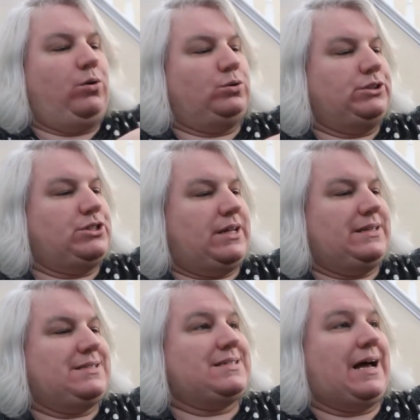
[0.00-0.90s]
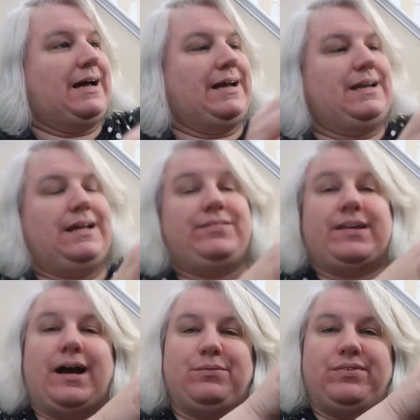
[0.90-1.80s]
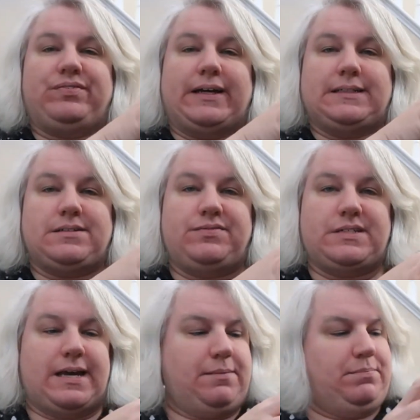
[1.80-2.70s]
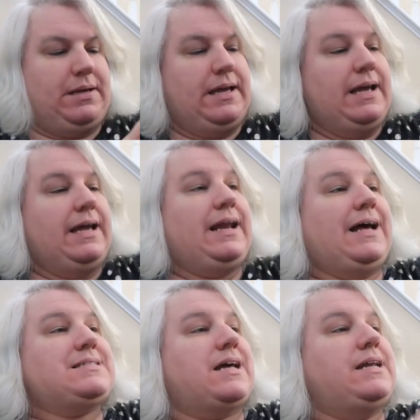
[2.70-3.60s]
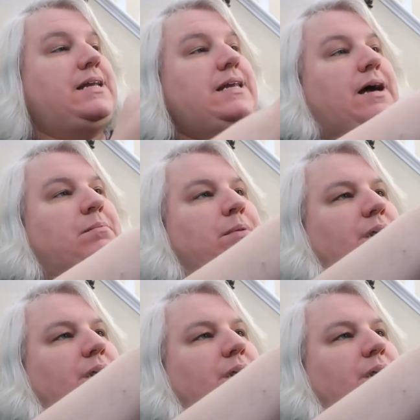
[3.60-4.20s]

holders on the side. It's got reflective tape. It has a number